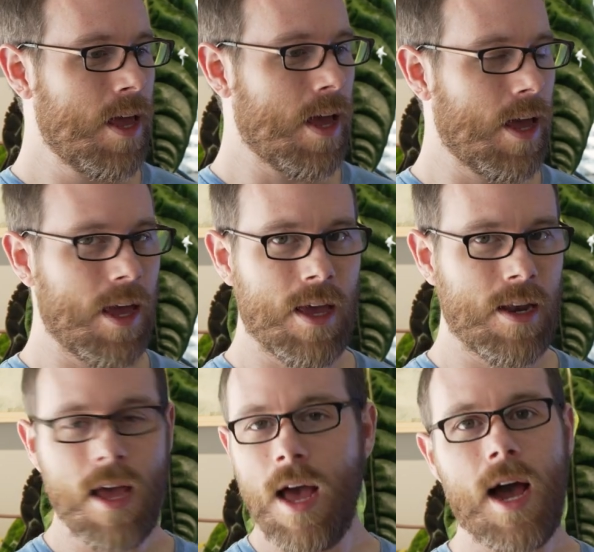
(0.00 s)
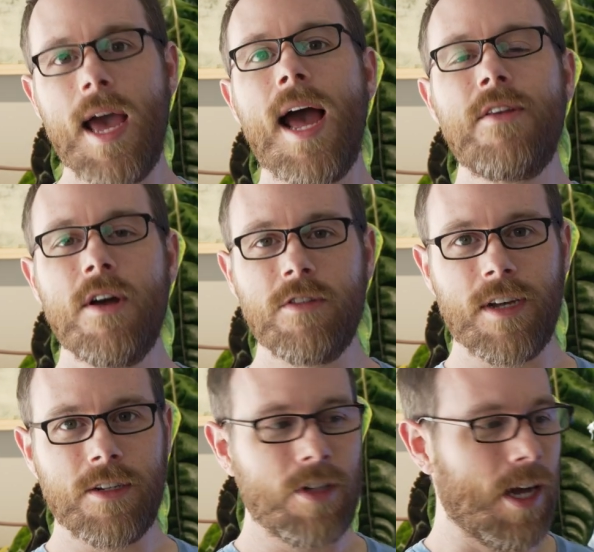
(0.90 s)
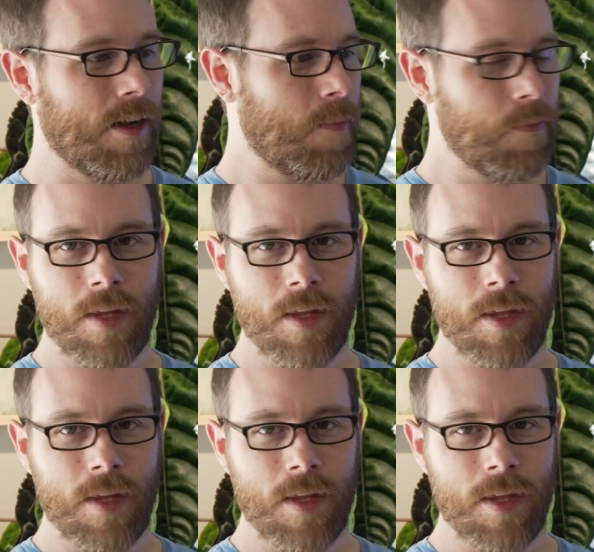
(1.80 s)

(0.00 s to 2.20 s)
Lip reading: and I had no such luck.